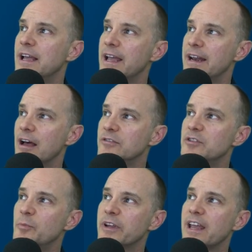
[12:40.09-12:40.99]
and I'll
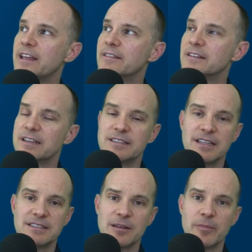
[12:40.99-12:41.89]
duplicate this
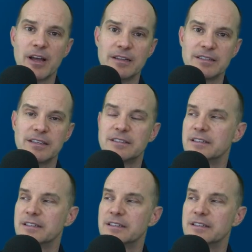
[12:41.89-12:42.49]
existing button since